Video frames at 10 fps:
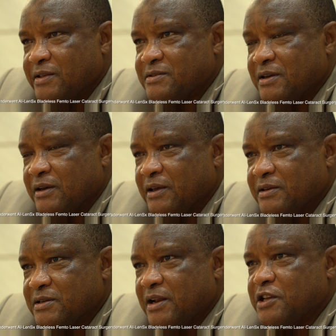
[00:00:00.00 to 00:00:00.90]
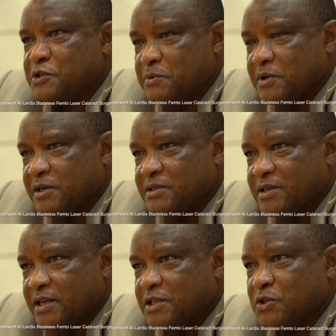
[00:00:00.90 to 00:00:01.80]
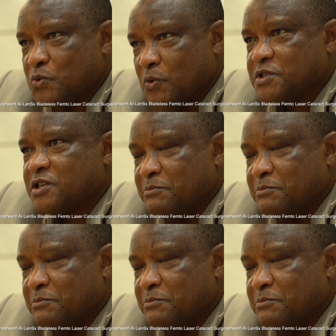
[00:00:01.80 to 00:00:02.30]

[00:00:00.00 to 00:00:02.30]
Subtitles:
I think it's an experience that is worth